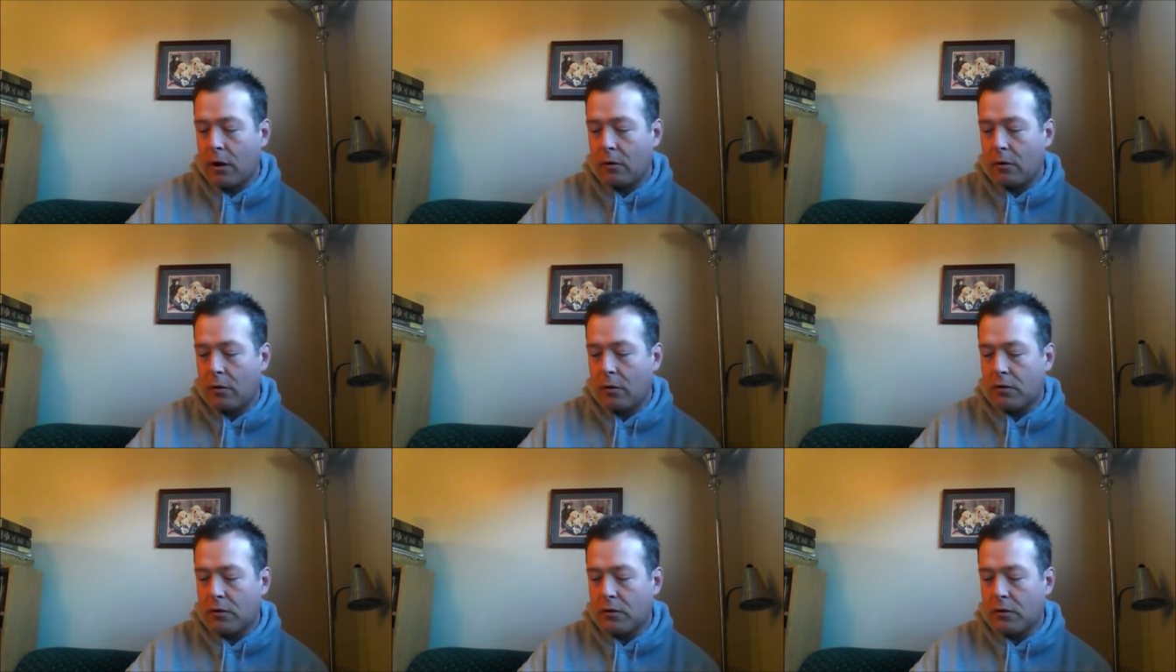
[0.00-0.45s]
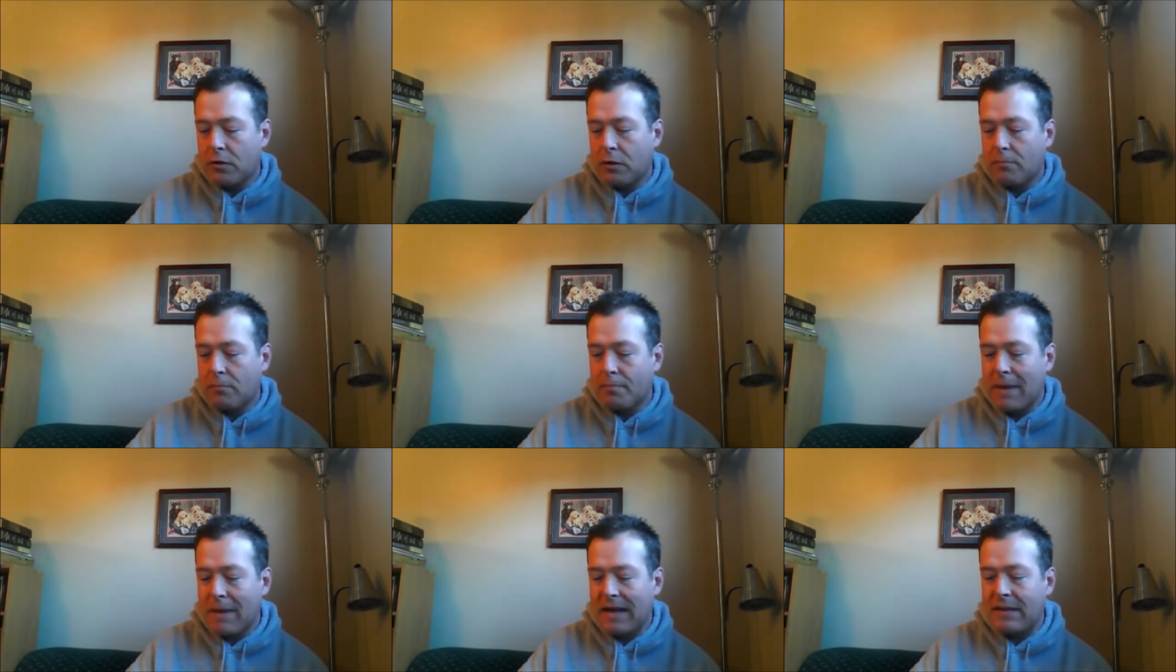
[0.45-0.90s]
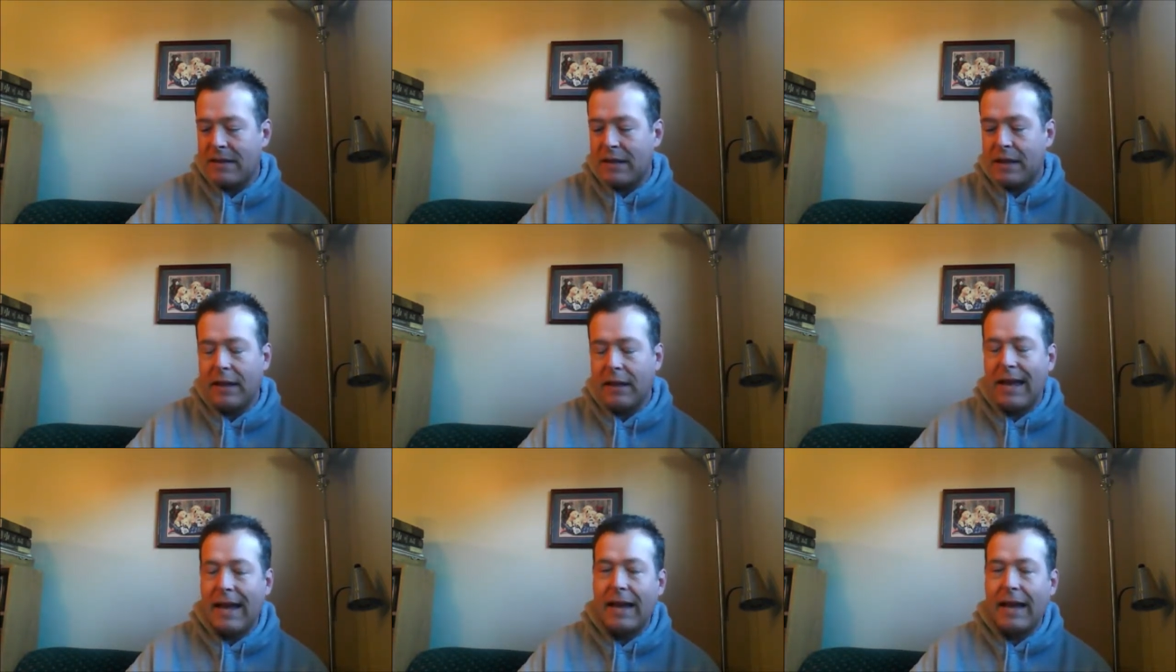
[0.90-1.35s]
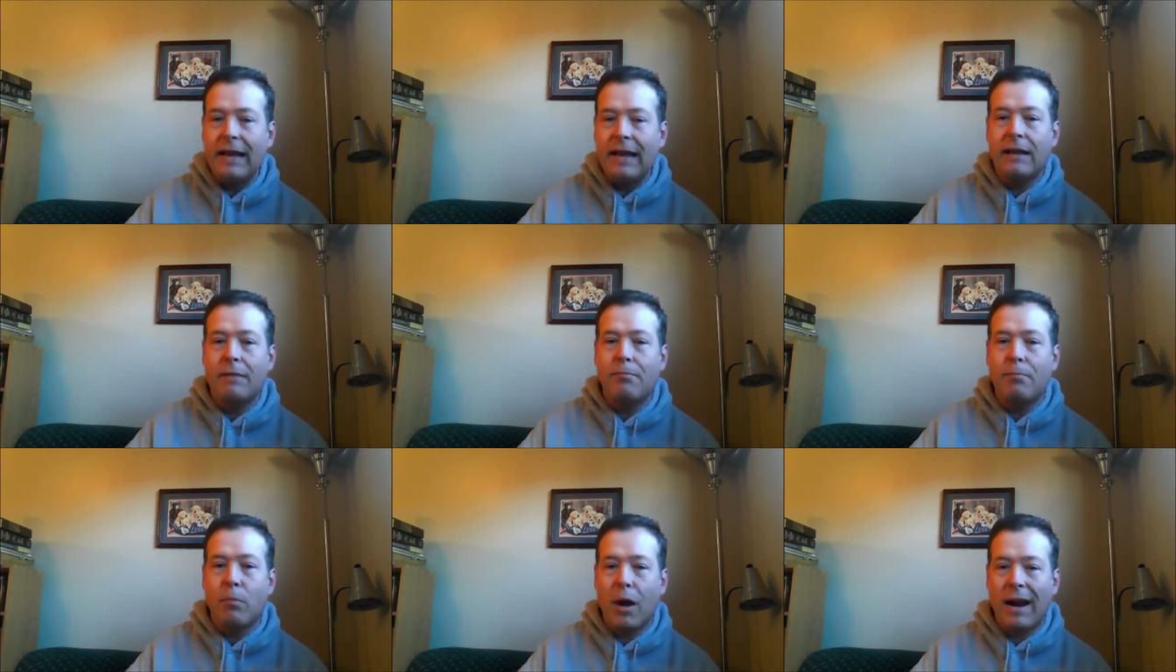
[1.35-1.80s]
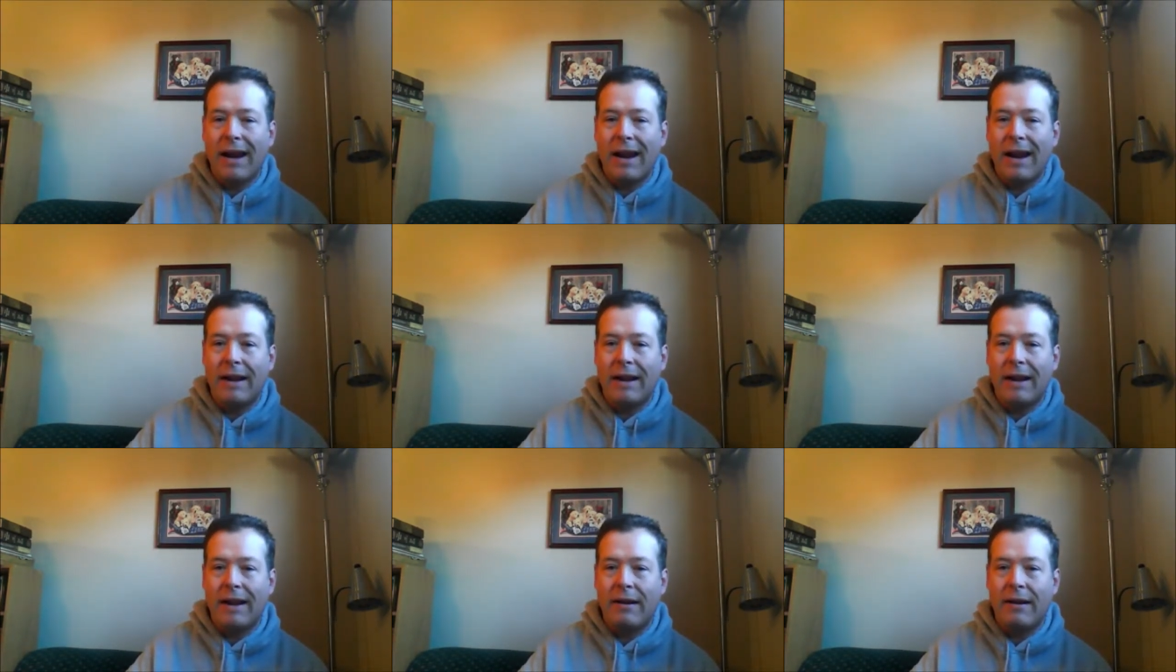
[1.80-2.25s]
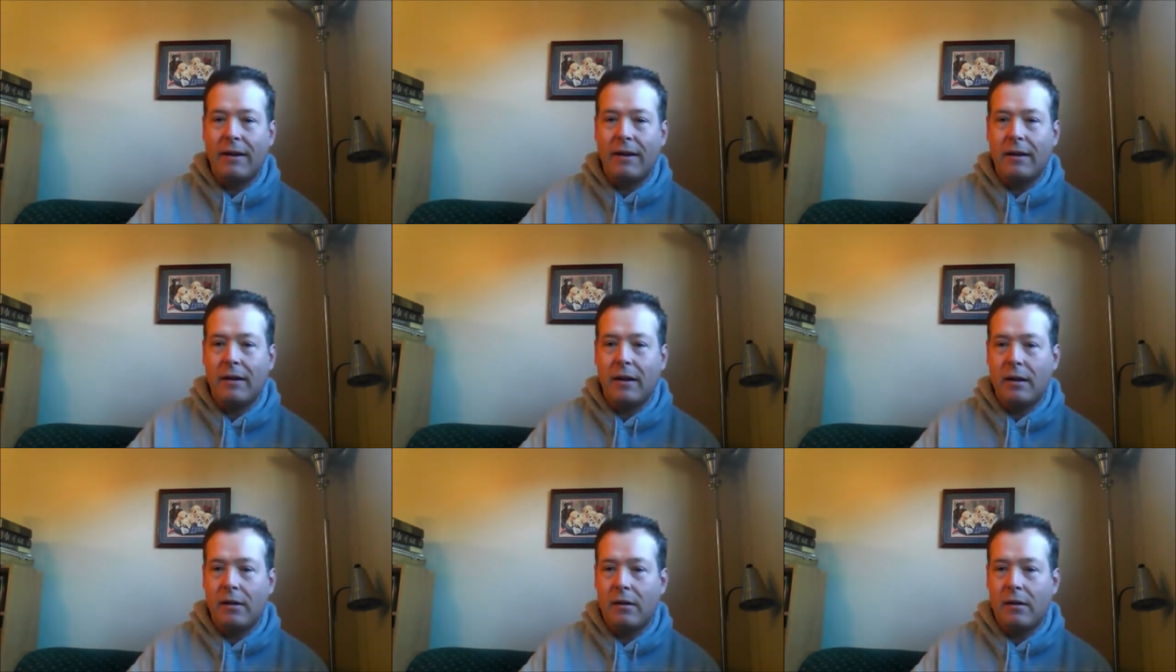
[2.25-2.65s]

Also, Mitzi, Kenny, and Brandon.